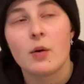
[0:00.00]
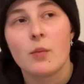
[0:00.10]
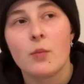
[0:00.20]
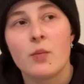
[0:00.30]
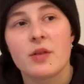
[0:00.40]

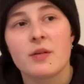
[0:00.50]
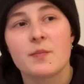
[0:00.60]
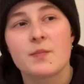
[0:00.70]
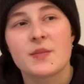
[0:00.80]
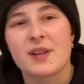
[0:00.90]
with
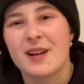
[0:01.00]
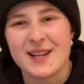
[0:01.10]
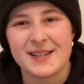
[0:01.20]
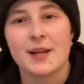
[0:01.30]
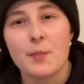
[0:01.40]
a slightly
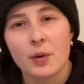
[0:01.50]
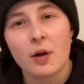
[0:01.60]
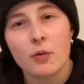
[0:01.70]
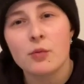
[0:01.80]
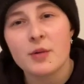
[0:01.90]
simpler
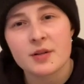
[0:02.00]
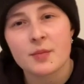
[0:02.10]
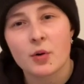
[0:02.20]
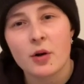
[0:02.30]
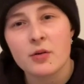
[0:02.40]
almost
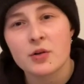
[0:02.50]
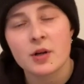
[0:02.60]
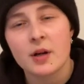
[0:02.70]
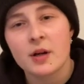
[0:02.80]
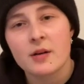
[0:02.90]
approach.
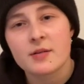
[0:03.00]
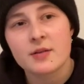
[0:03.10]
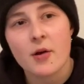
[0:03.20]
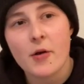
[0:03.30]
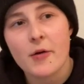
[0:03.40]

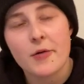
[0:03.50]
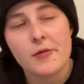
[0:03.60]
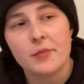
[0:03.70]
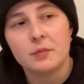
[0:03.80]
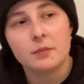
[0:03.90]

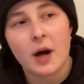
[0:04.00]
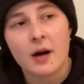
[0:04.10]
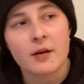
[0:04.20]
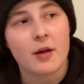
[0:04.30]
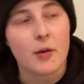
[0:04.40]
So,
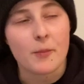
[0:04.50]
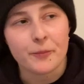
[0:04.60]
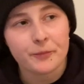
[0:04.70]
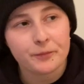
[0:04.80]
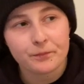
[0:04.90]
I don't know.
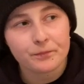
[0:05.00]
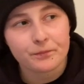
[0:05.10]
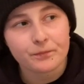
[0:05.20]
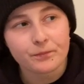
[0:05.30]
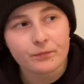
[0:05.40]

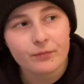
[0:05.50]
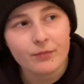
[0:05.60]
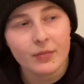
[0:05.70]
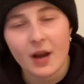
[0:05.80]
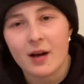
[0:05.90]

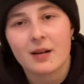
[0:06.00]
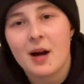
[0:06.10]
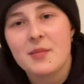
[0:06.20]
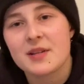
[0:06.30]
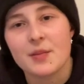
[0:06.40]

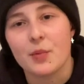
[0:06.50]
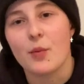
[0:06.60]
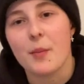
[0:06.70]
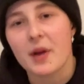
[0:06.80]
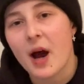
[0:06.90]
I'm a simple
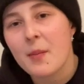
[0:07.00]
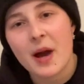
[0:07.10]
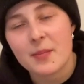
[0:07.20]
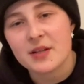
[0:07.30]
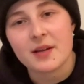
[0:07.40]
woman. I'm
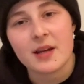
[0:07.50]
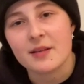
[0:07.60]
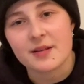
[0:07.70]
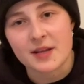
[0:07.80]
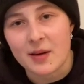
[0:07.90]
happy to eat
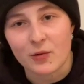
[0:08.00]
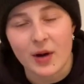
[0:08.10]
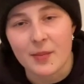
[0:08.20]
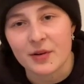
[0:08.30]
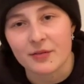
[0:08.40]
the same
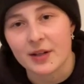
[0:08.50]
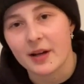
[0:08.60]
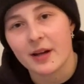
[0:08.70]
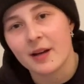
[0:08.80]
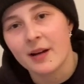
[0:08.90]
crap every
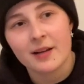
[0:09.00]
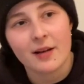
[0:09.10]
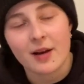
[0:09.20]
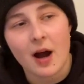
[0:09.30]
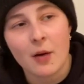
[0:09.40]
day.
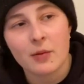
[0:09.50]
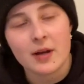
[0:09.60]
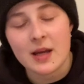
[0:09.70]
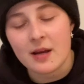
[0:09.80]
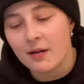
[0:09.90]
Like, I will
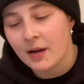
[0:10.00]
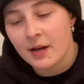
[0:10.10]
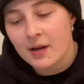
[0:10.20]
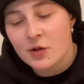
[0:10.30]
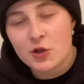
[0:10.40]
eat
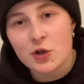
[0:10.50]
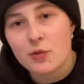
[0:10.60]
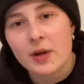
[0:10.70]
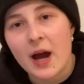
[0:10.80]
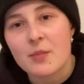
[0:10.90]

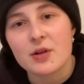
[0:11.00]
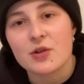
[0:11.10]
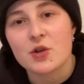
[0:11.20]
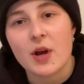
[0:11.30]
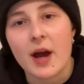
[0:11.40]
stewed
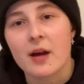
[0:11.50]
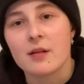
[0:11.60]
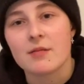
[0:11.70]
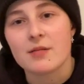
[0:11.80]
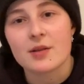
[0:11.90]
cabbage
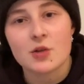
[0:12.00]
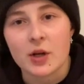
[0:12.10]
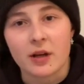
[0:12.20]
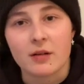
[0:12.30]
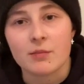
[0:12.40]
and
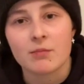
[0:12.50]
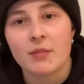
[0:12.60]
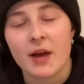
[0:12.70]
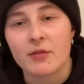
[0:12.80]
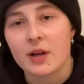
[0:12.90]
chicken
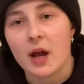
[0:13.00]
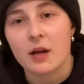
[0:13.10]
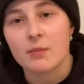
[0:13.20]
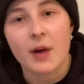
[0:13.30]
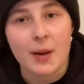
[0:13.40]
every
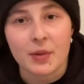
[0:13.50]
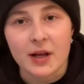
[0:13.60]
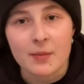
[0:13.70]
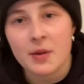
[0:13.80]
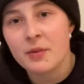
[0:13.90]
day,
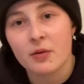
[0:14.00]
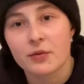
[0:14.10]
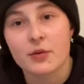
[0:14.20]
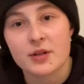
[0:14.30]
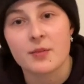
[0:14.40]
happily.Maybe not for
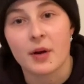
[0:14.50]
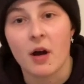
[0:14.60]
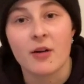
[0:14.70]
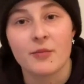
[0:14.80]
the rest of my life,